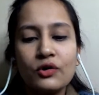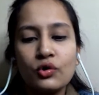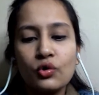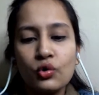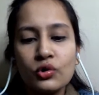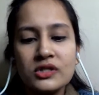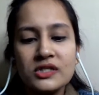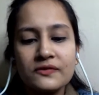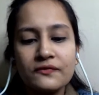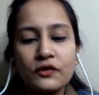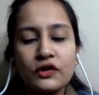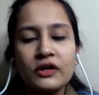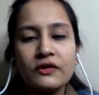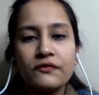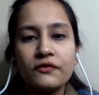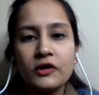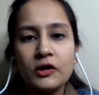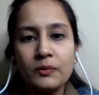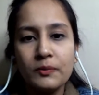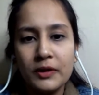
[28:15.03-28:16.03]
roles for
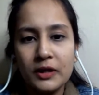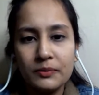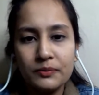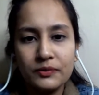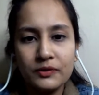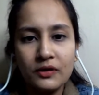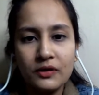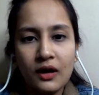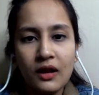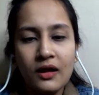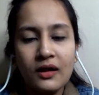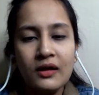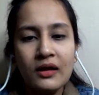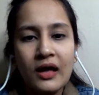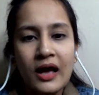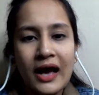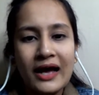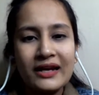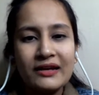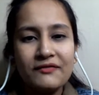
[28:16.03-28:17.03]
different people,
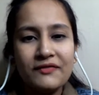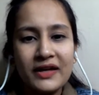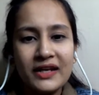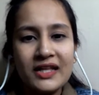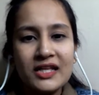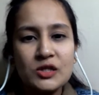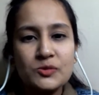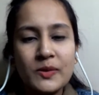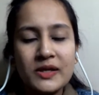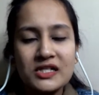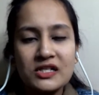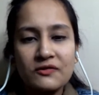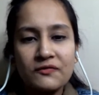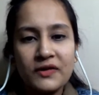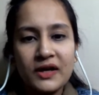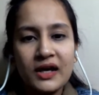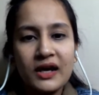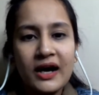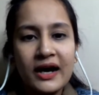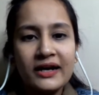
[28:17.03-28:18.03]
and a very
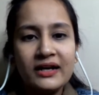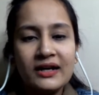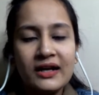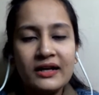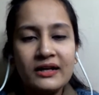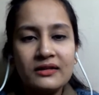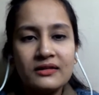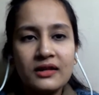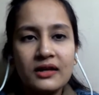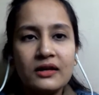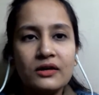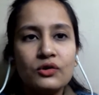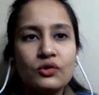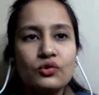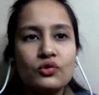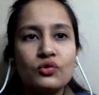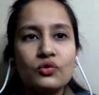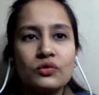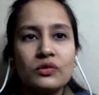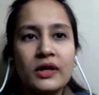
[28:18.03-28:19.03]
specific guideline thing
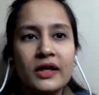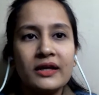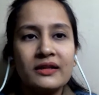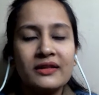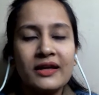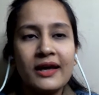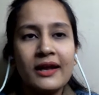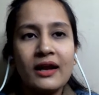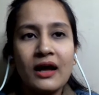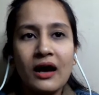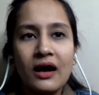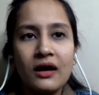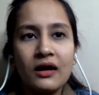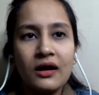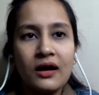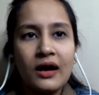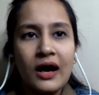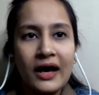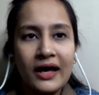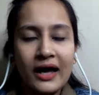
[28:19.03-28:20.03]
to do. Like there
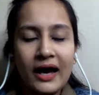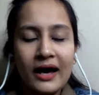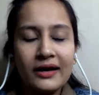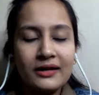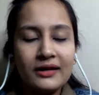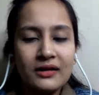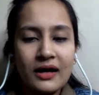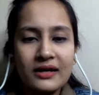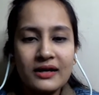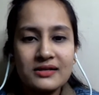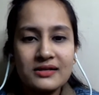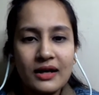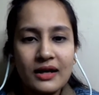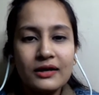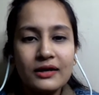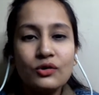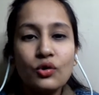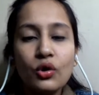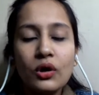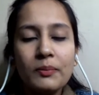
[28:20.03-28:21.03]

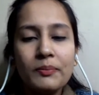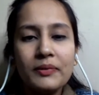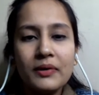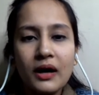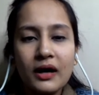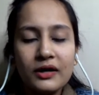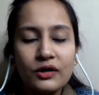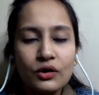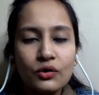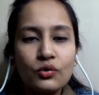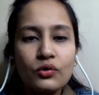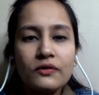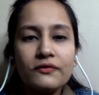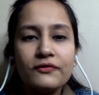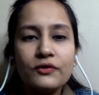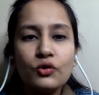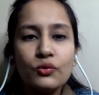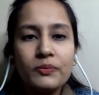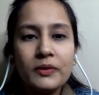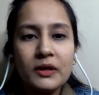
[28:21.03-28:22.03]
I know
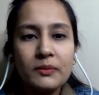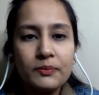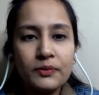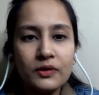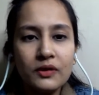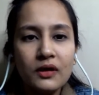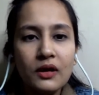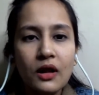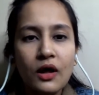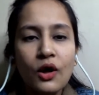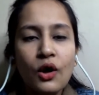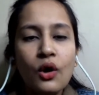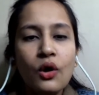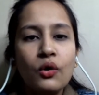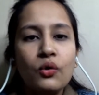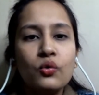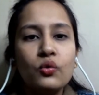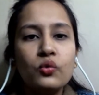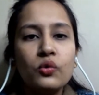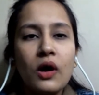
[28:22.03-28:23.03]
a few people
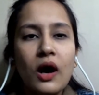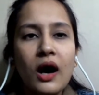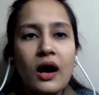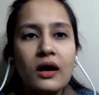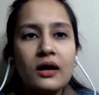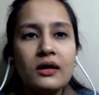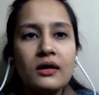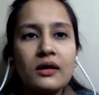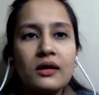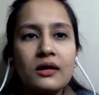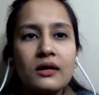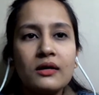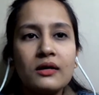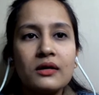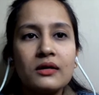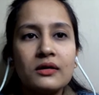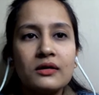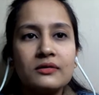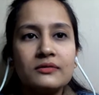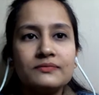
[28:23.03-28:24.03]
who
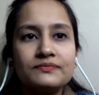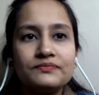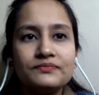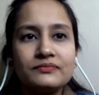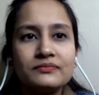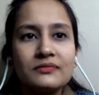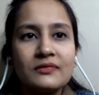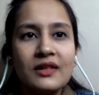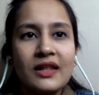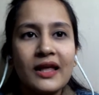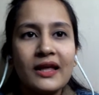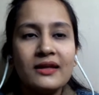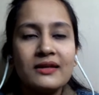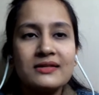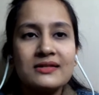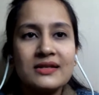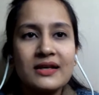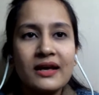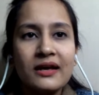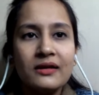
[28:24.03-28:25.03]
are
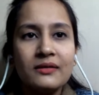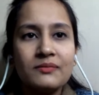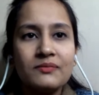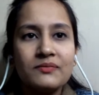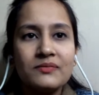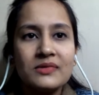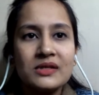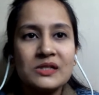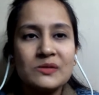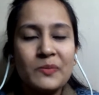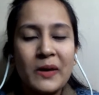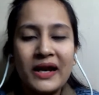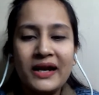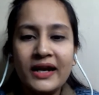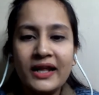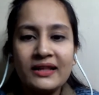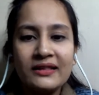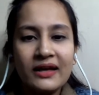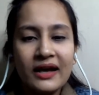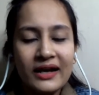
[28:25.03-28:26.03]
like say
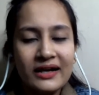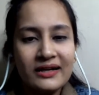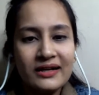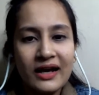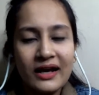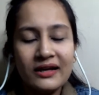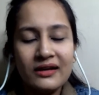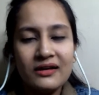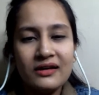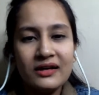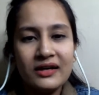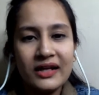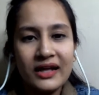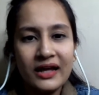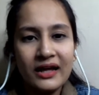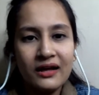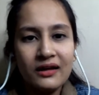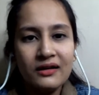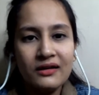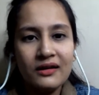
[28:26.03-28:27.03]
spending the entire
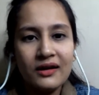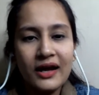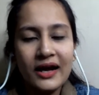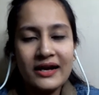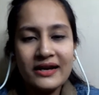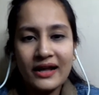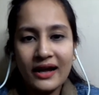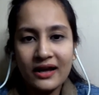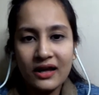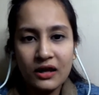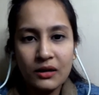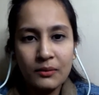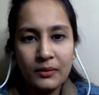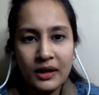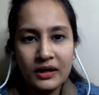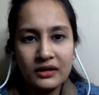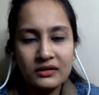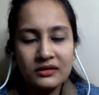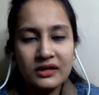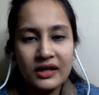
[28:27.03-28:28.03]
day, entire
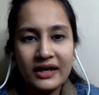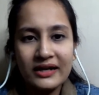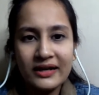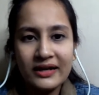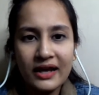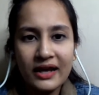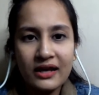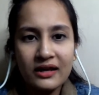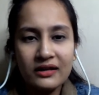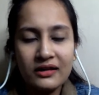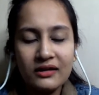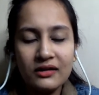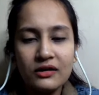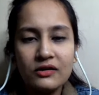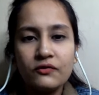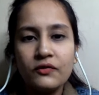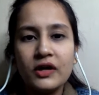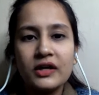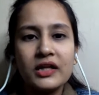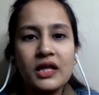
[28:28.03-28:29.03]
month, entire
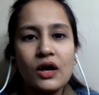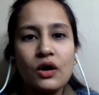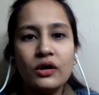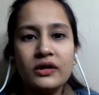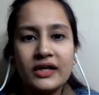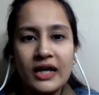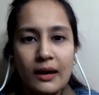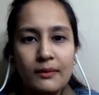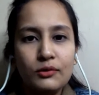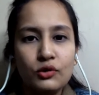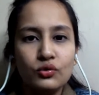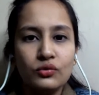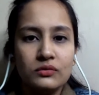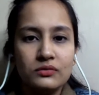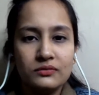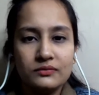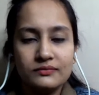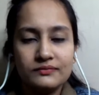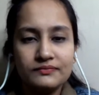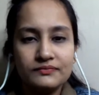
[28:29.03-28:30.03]
year working on Tableau.